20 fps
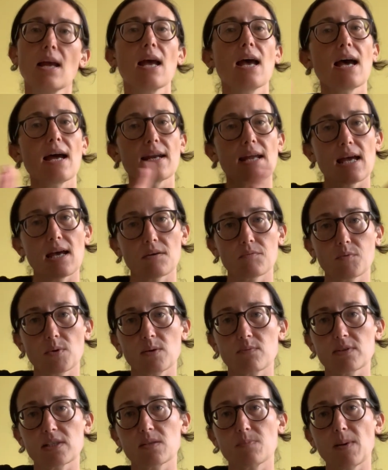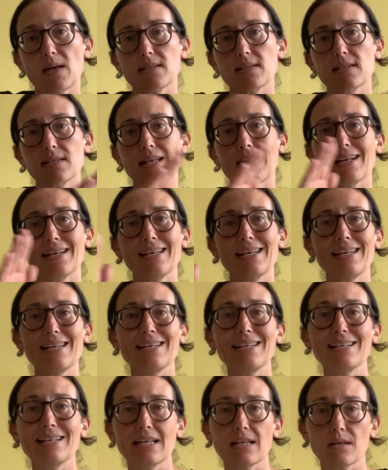And have we respected that
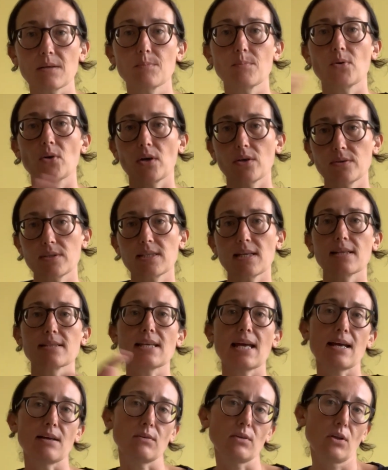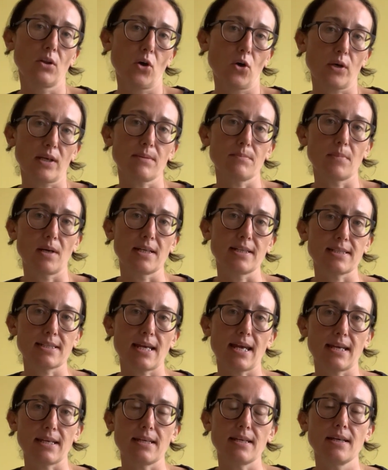healing process, how long it might
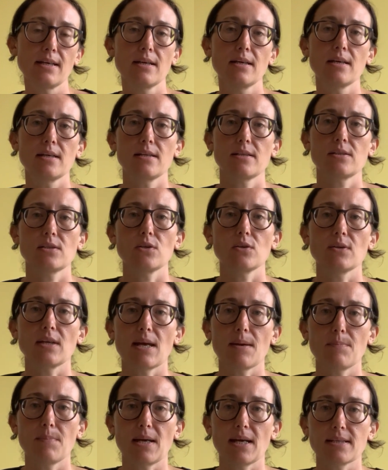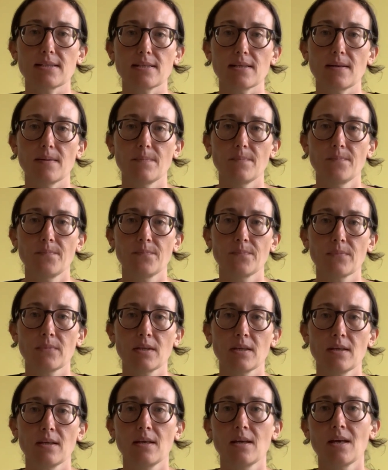take to get better?
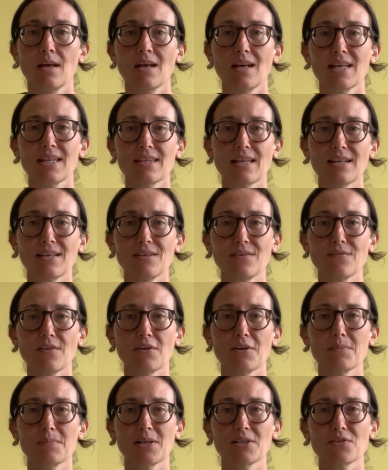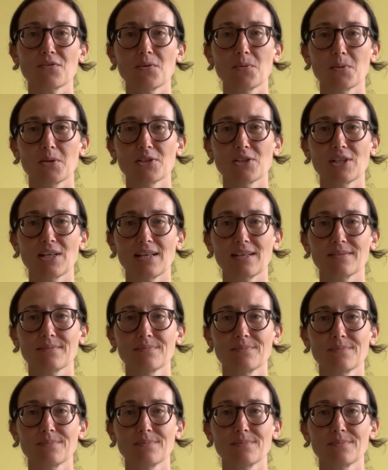Thank you very much for watching.